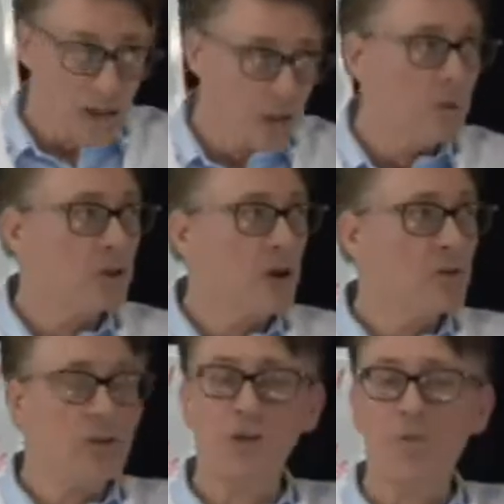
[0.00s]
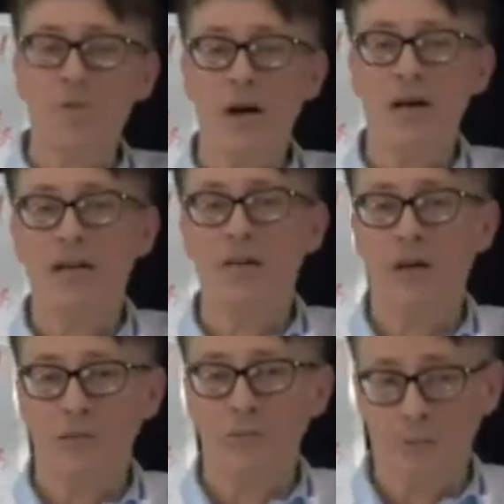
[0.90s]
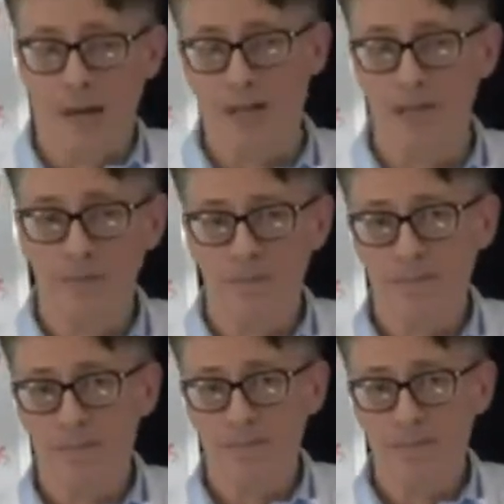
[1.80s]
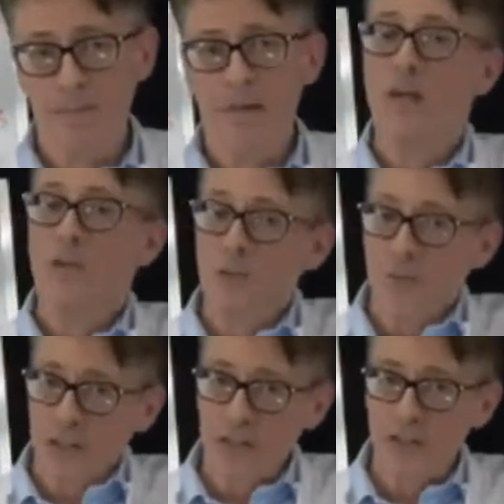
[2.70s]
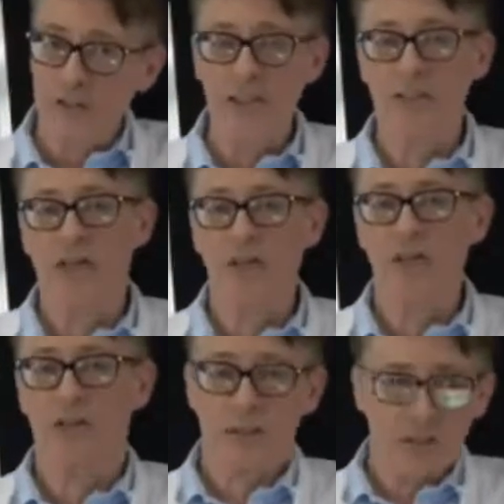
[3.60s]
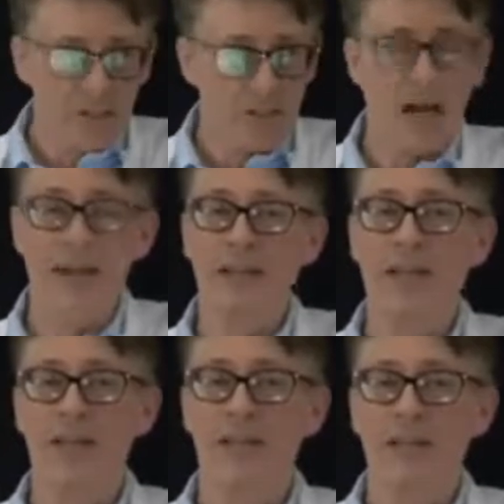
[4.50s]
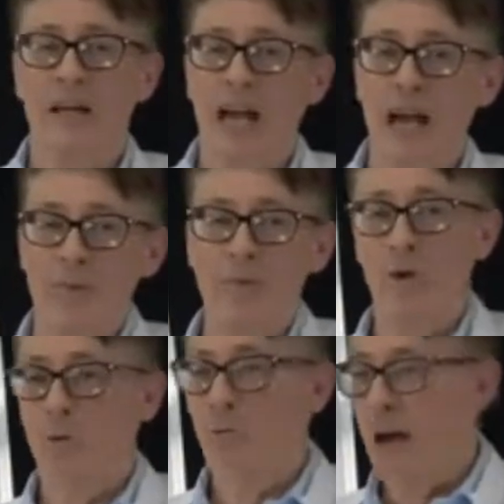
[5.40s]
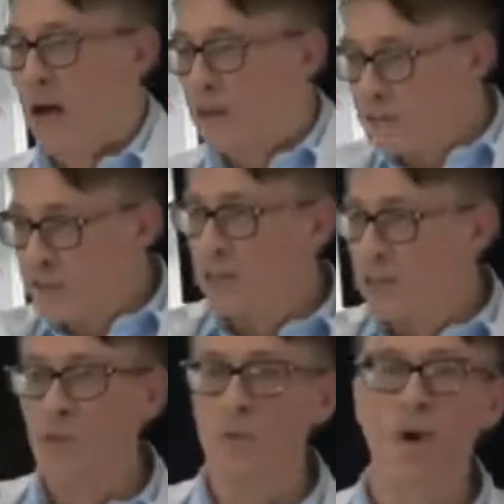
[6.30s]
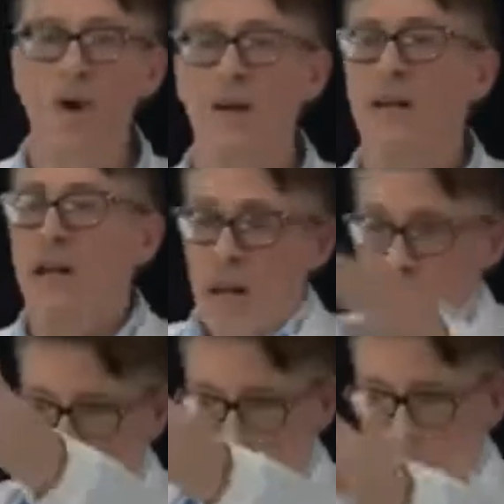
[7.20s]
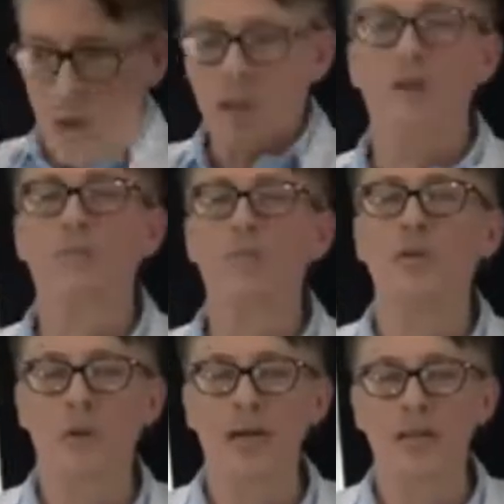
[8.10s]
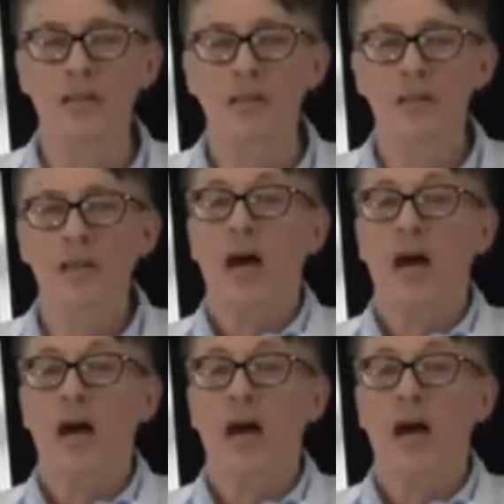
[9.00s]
and you will go to my Crowd One page, fill in your details, sign in, and boom, I'll see who you are. I'll welcome you in.